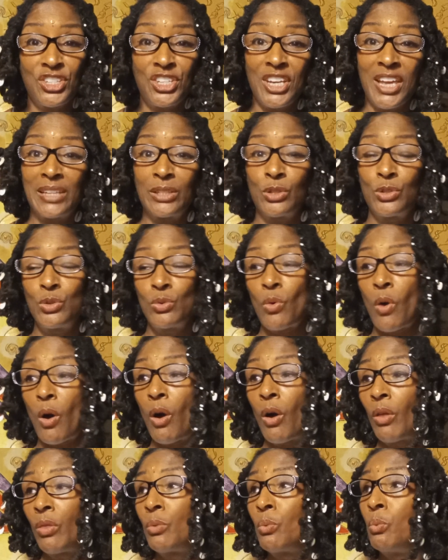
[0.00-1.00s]
She got to do
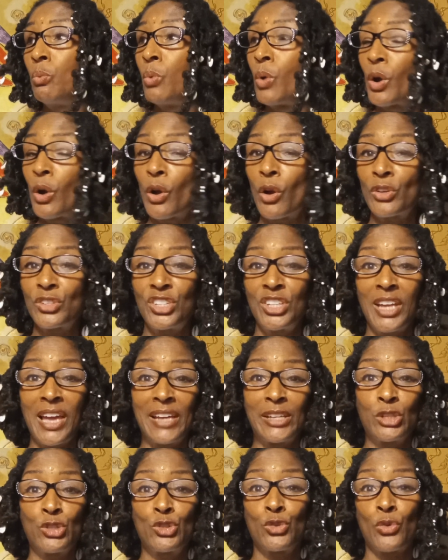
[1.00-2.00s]
all the work. She
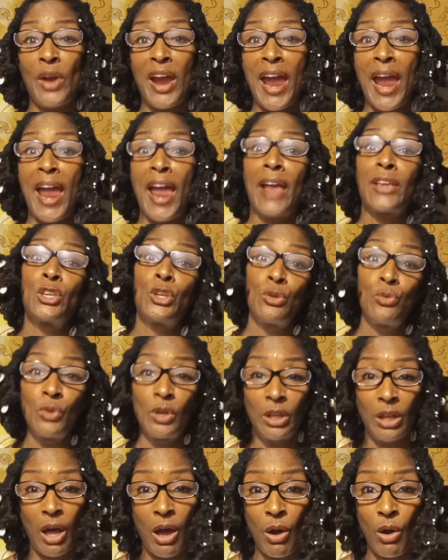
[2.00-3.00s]
got to drag you
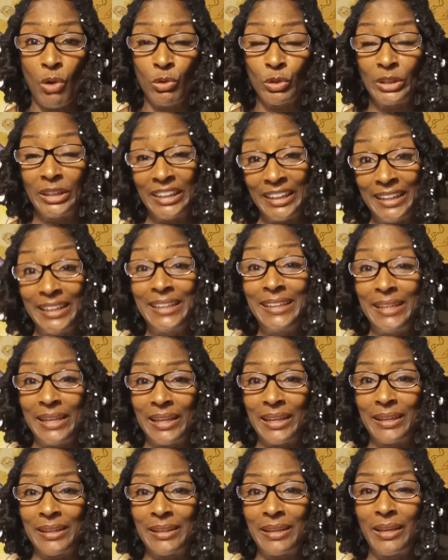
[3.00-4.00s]
along
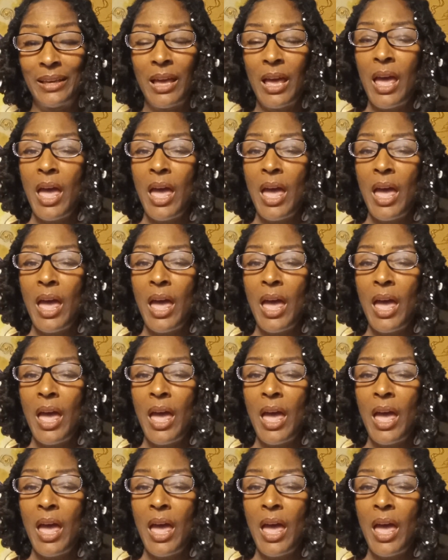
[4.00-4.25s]
leading,